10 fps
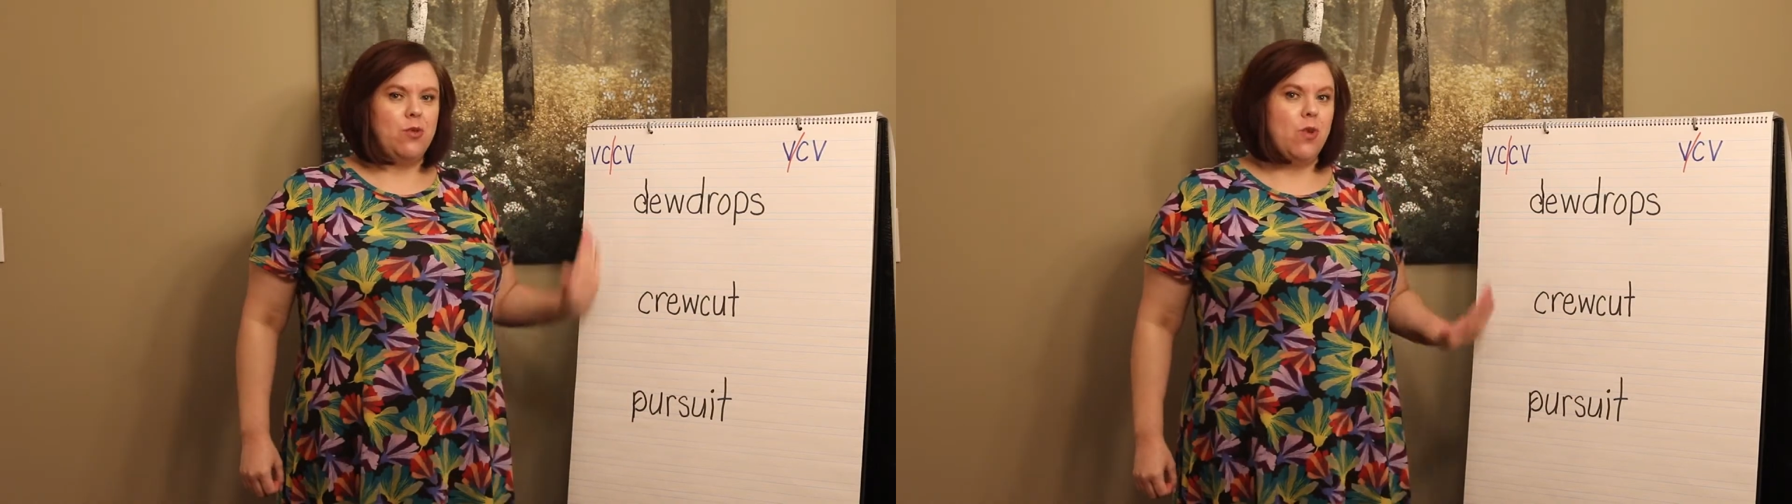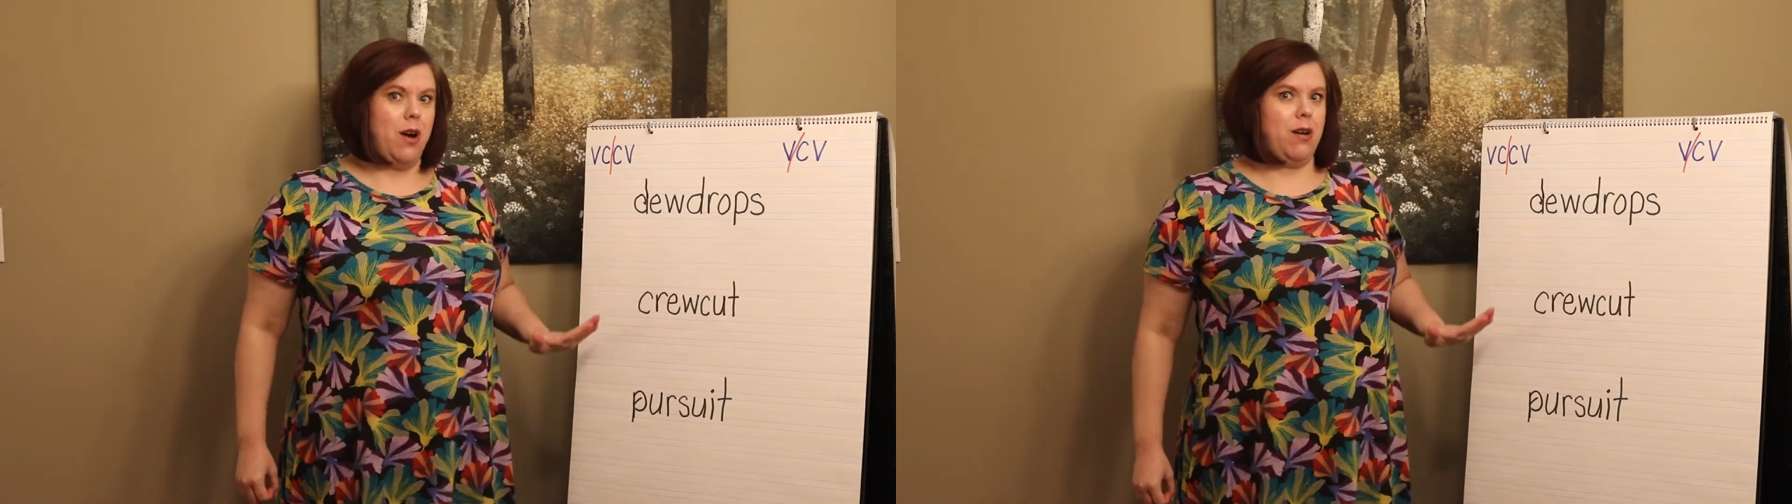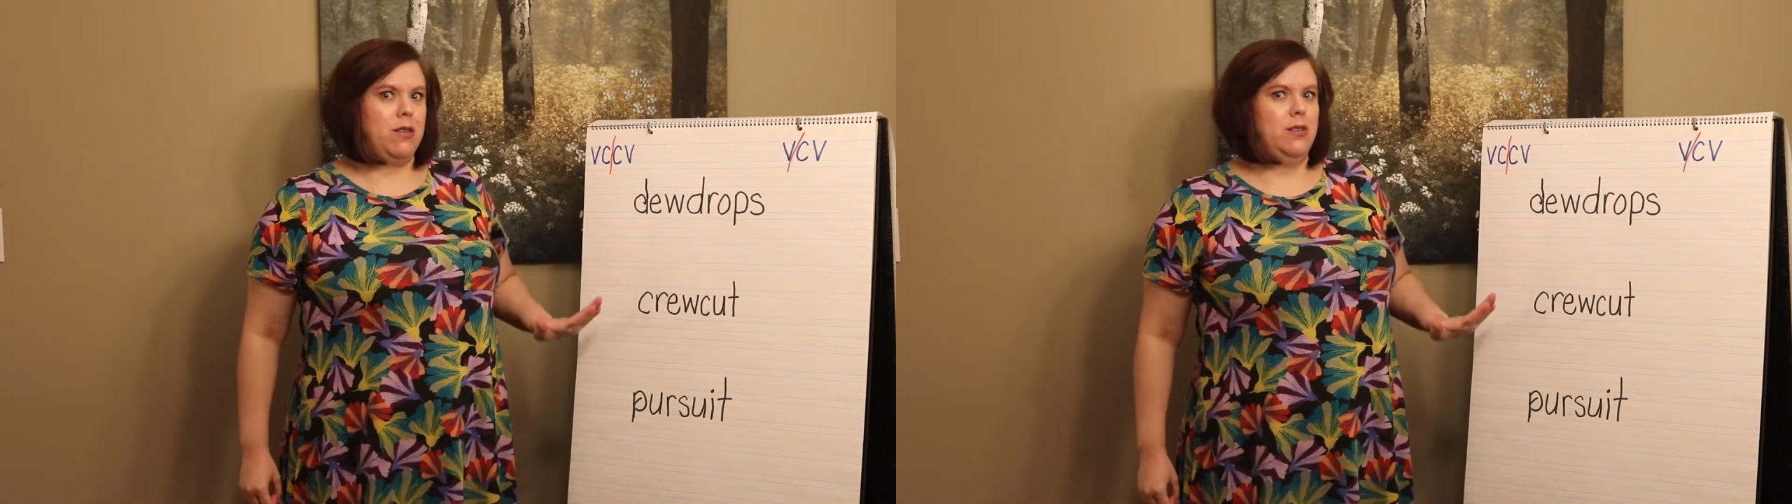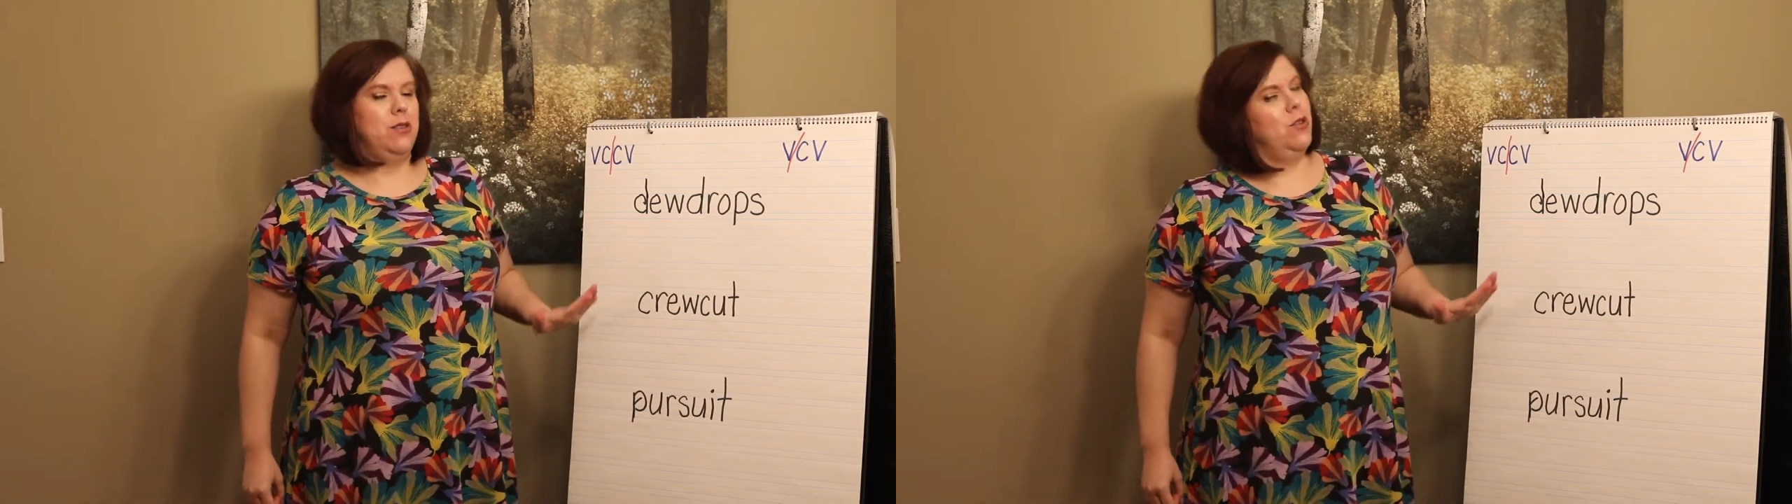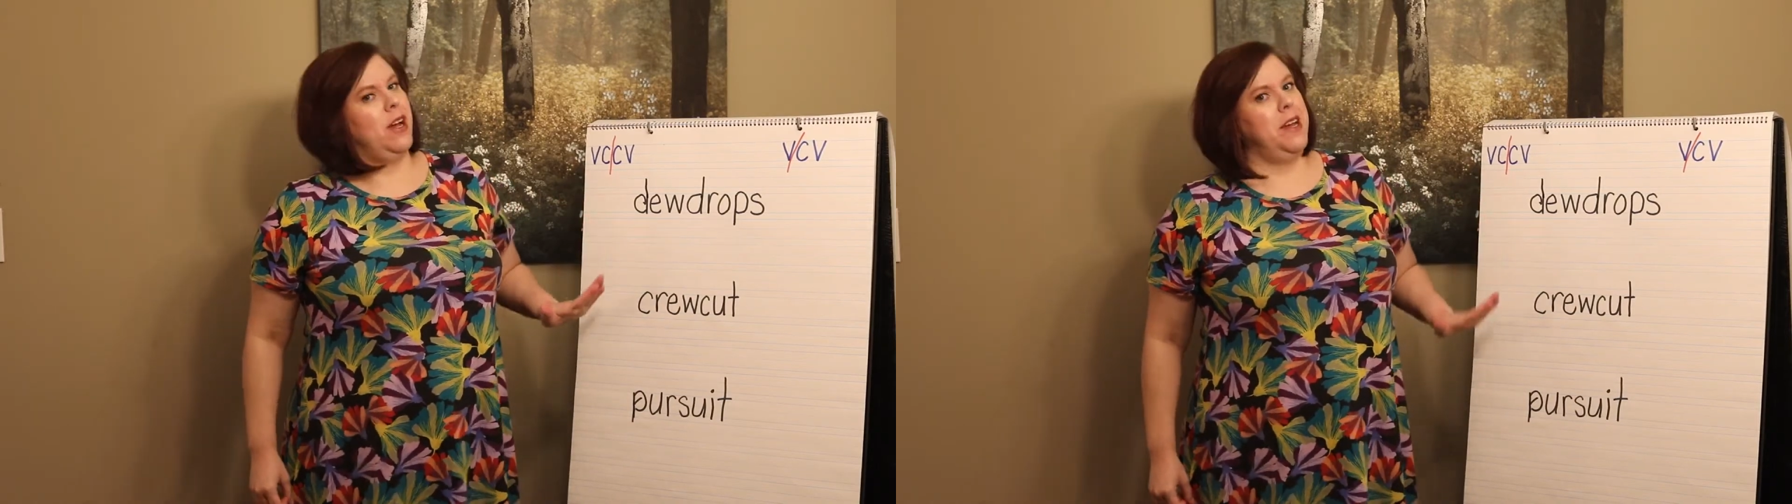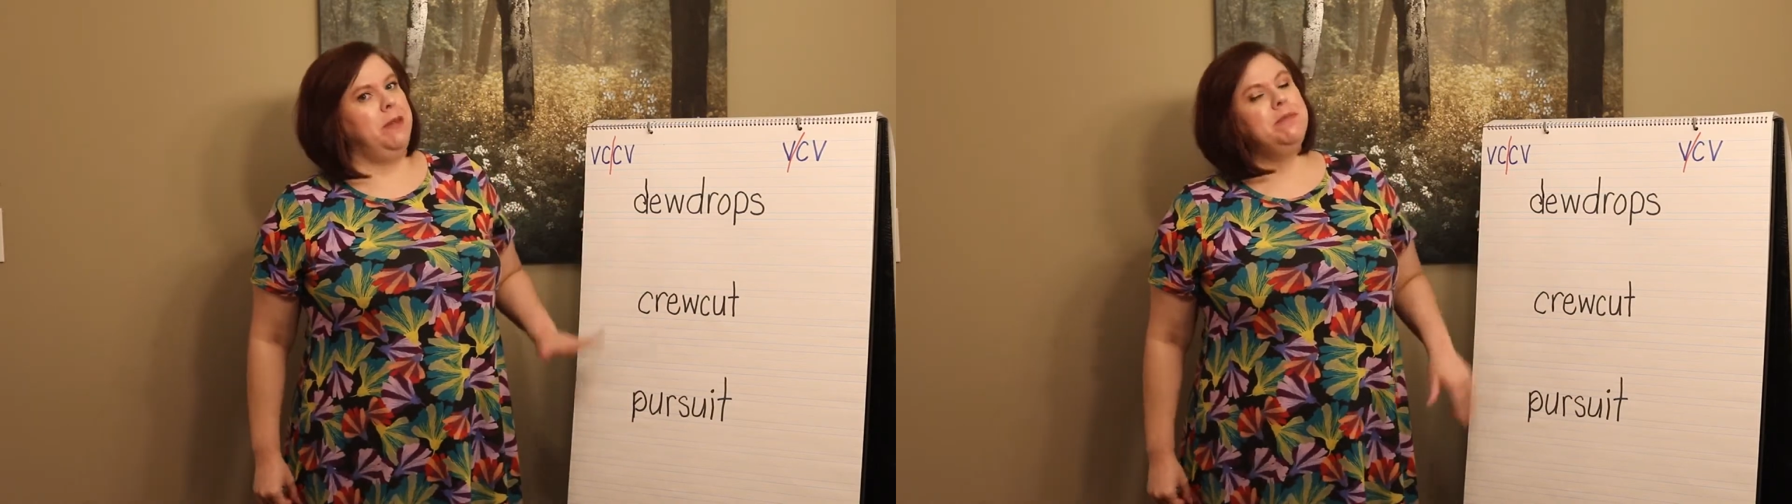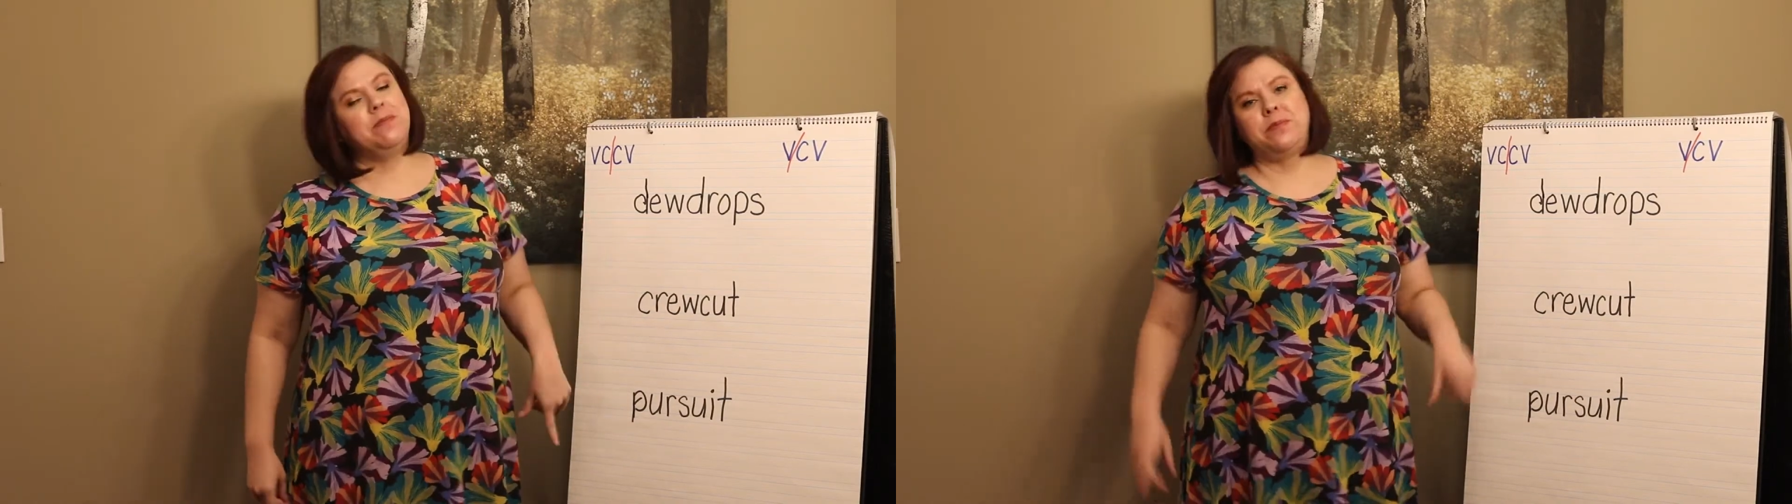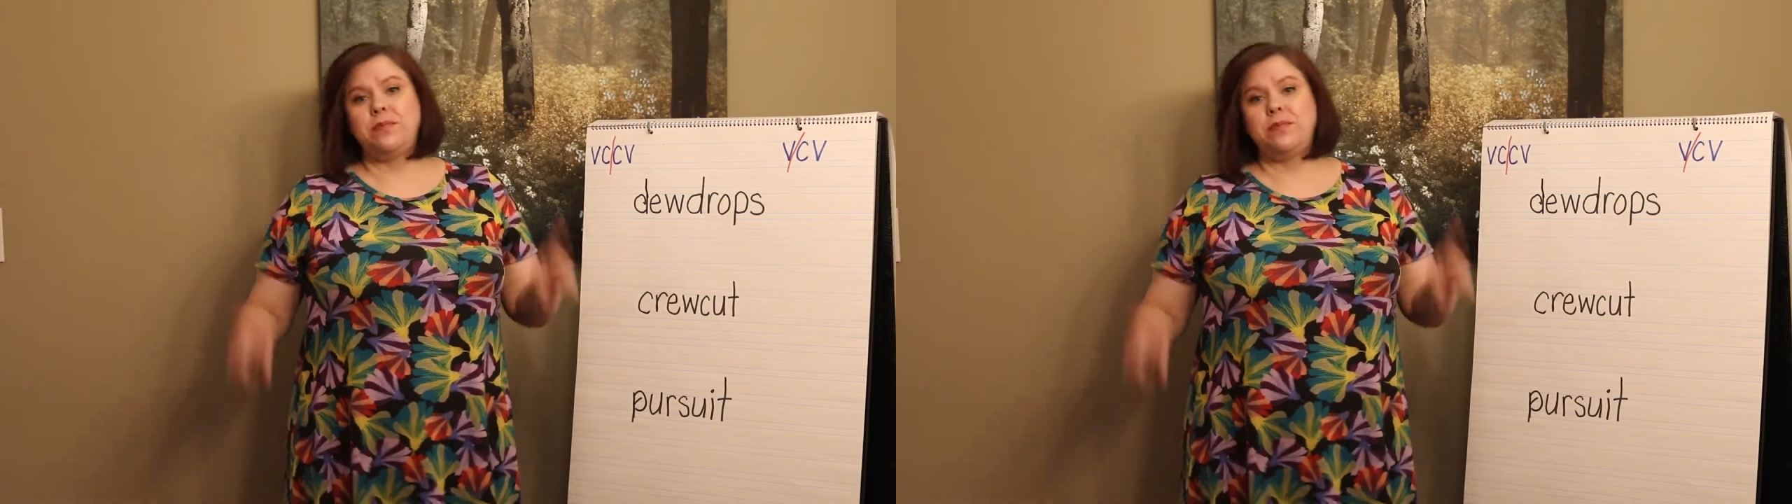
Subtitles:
words, okay?